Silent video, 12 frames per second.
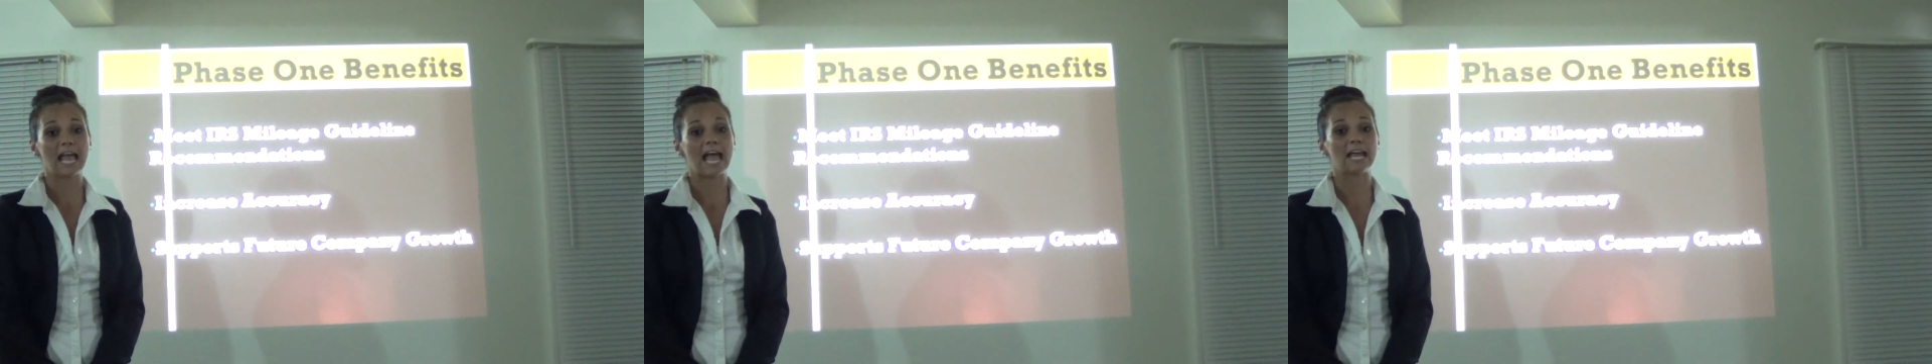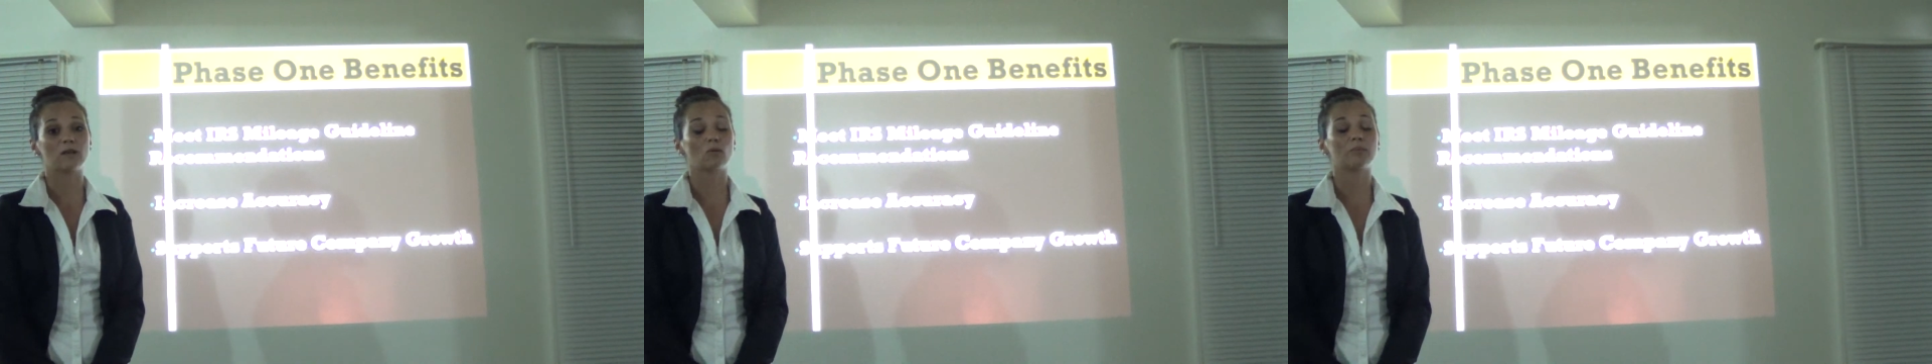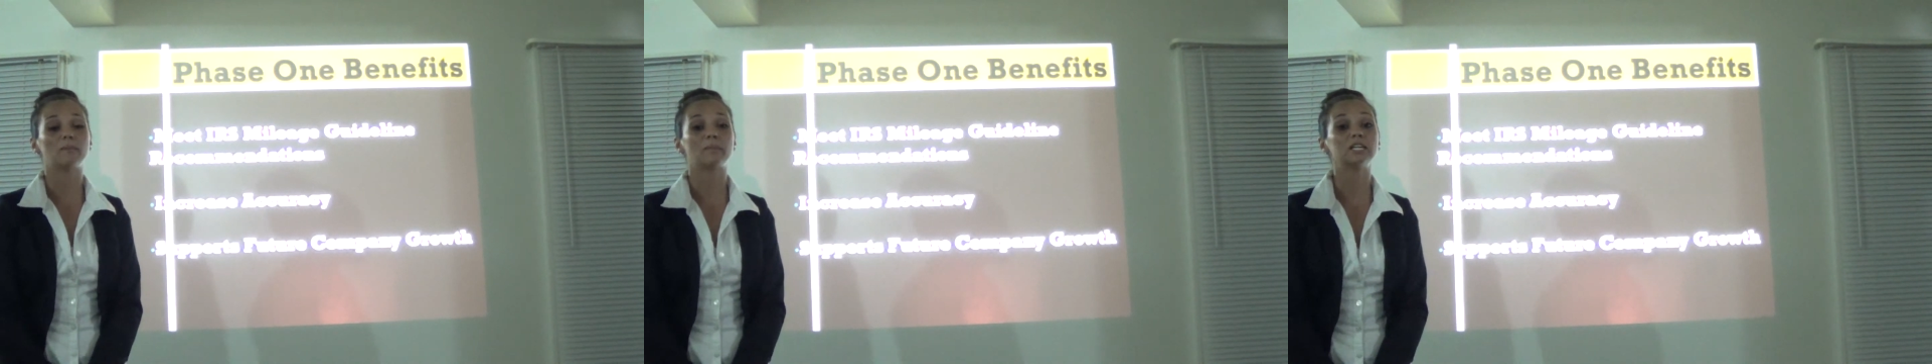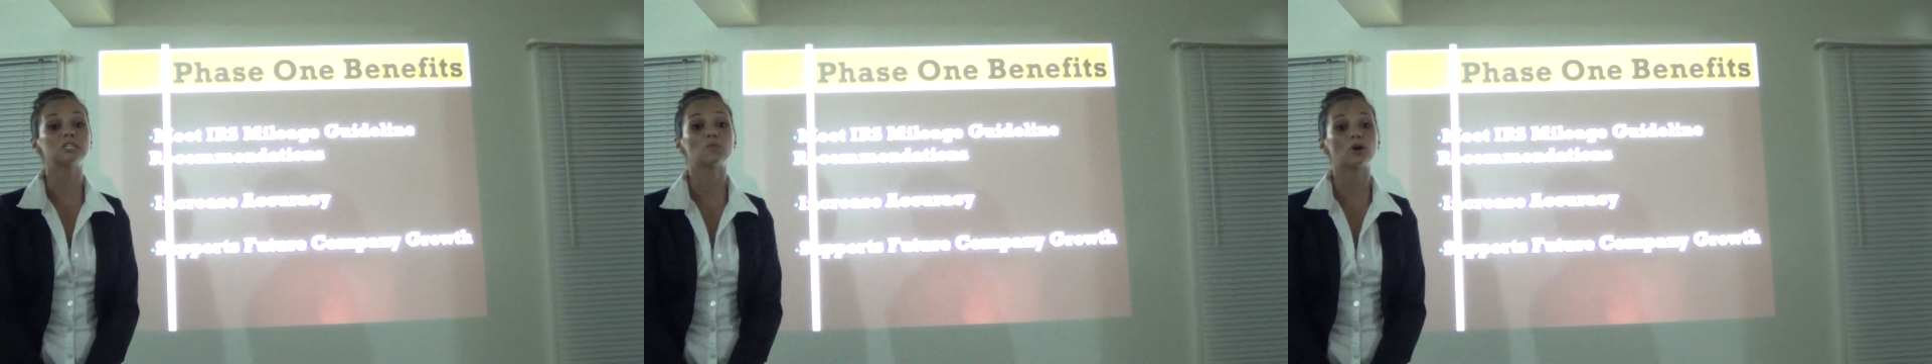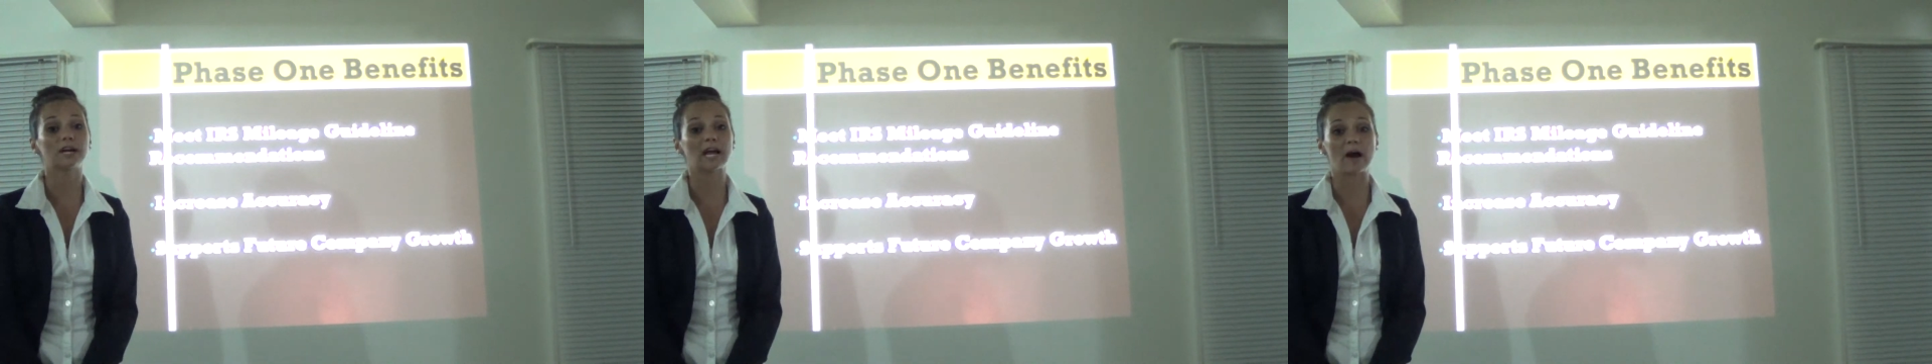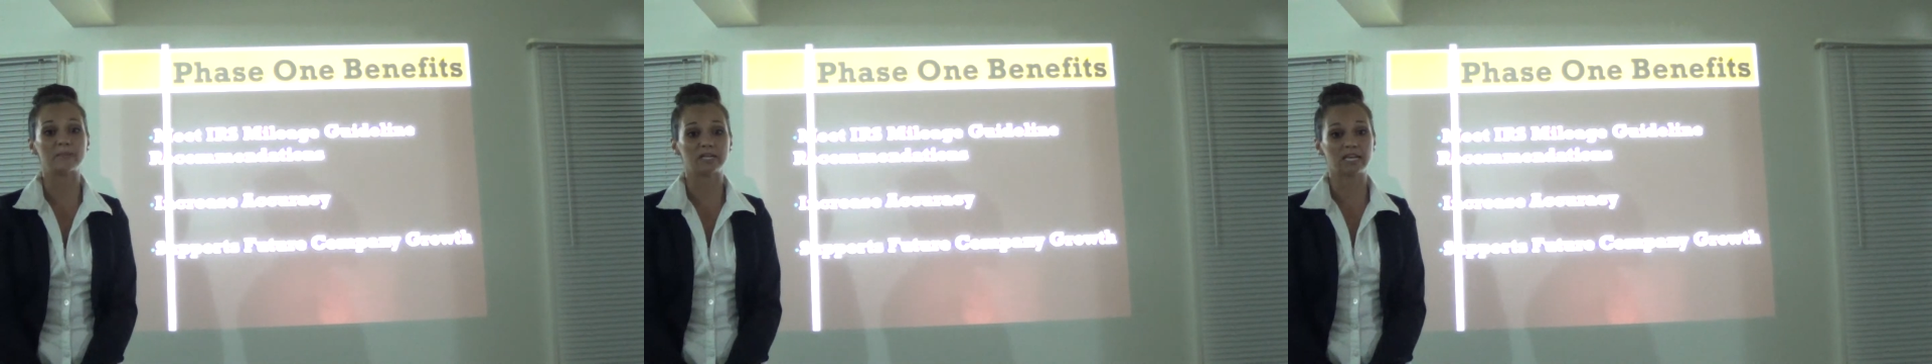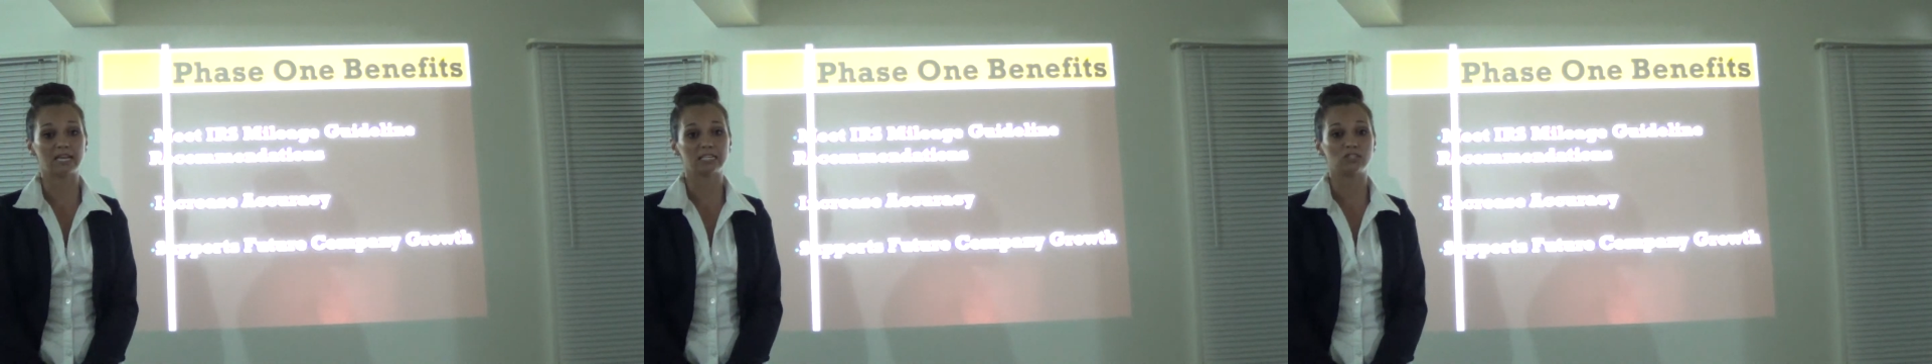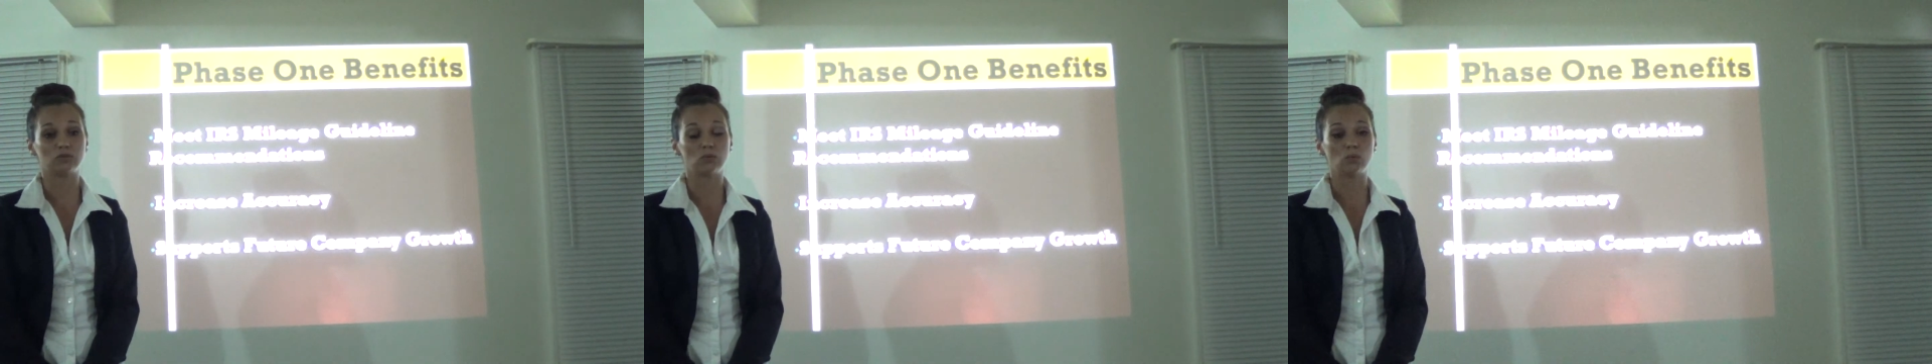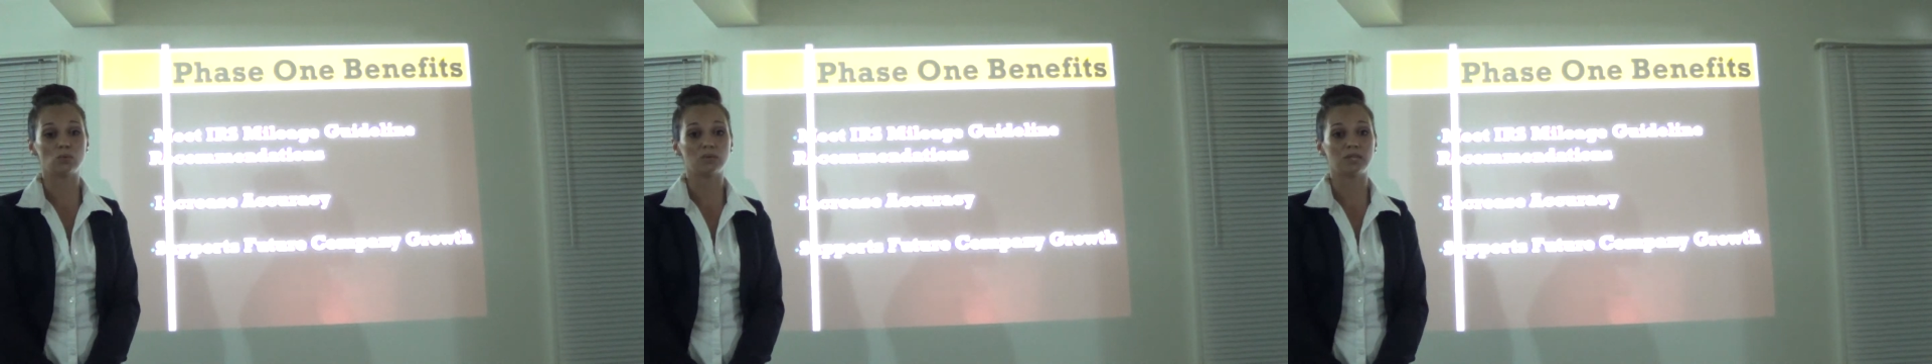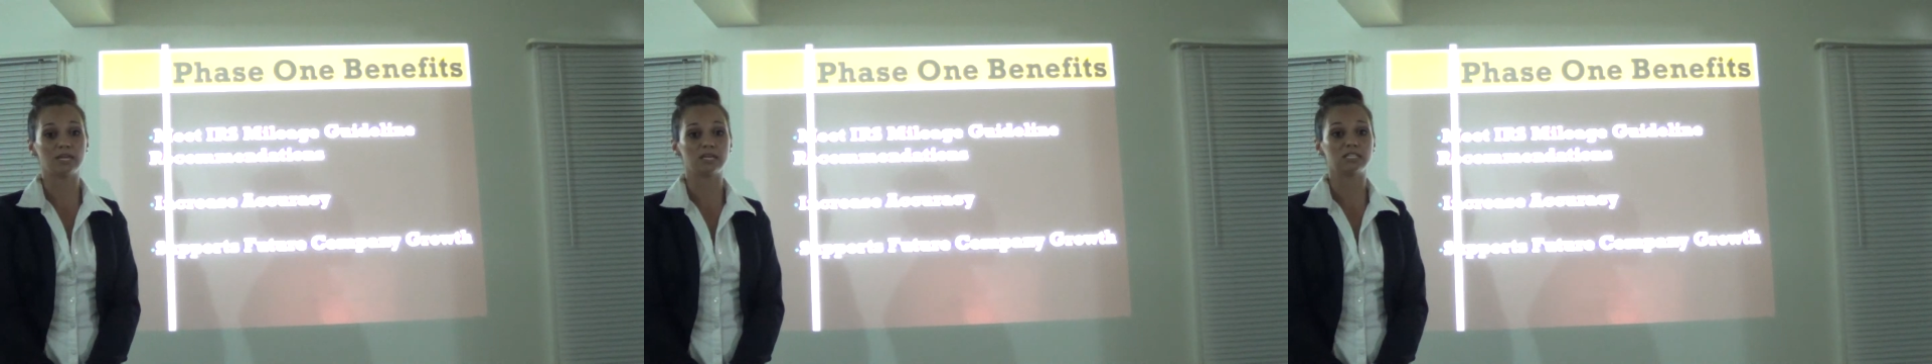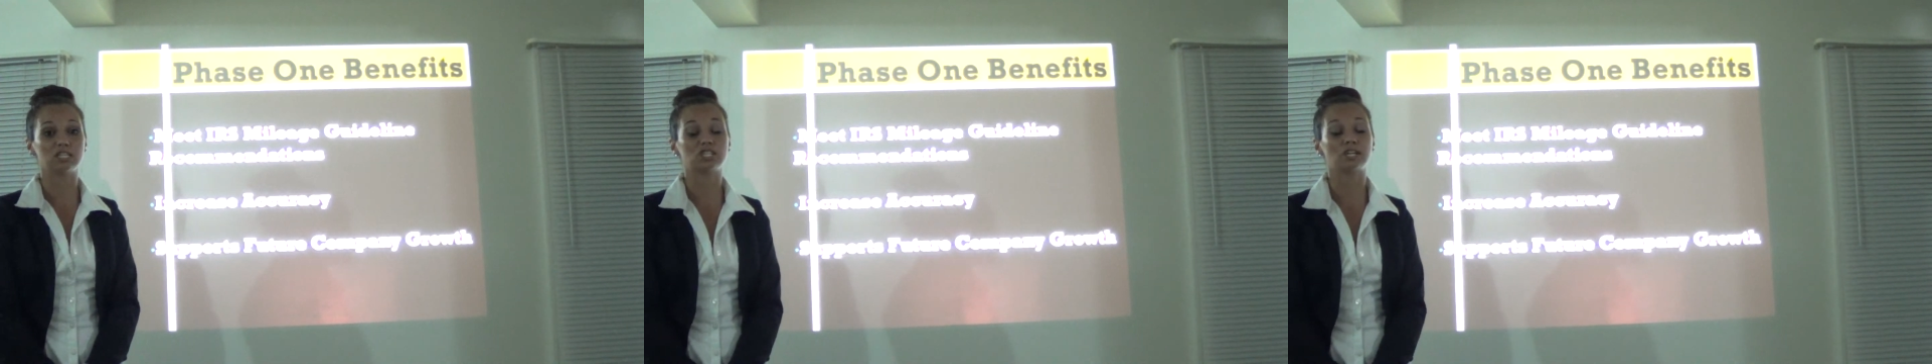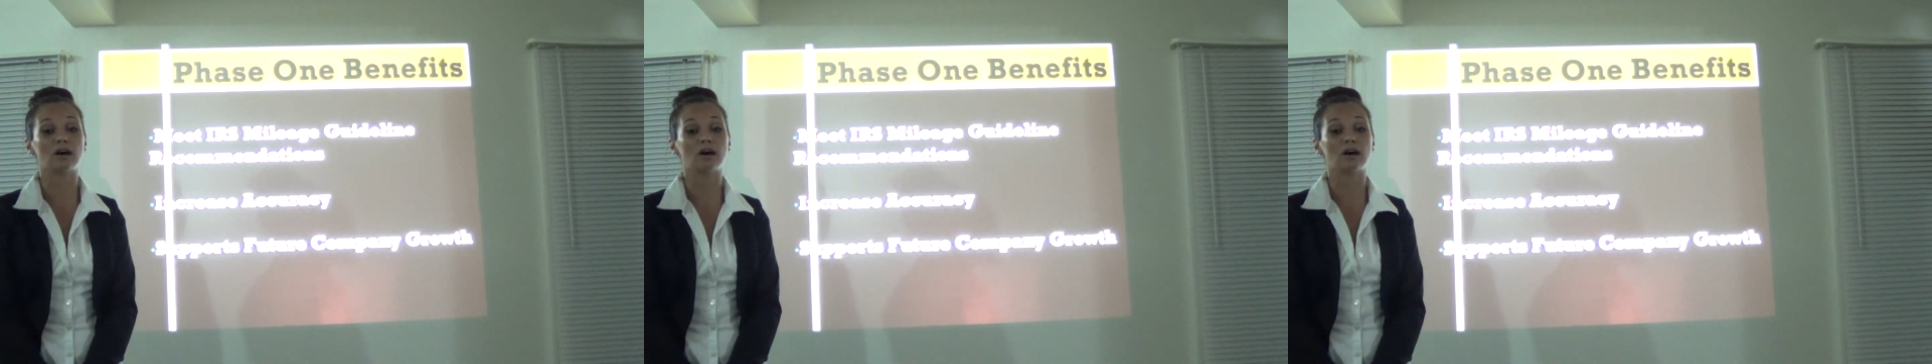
and it will be much more accommodating to the addition